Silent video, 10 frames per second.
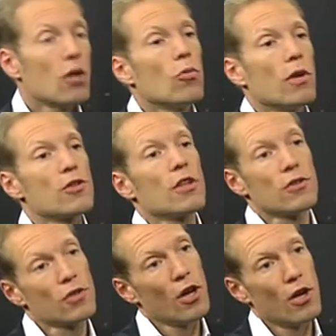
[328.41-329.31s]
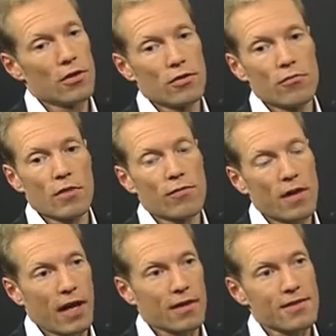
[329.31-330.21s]
which in turn
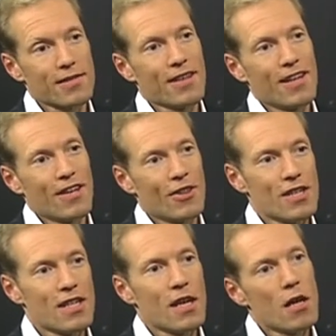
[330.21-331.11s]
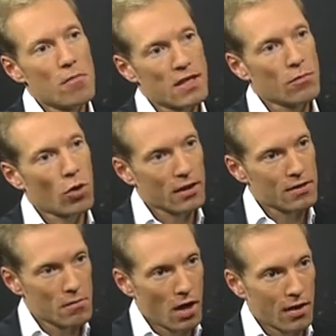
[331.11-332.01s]
reflects the metabolic
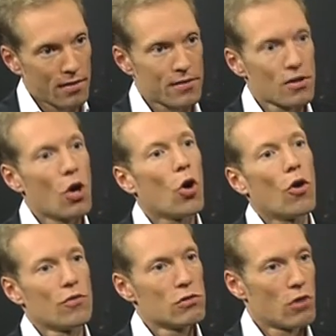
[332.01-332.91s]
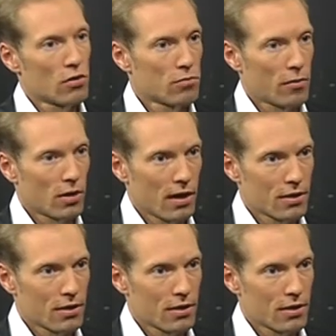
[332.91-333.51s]
demands of neuronal populations.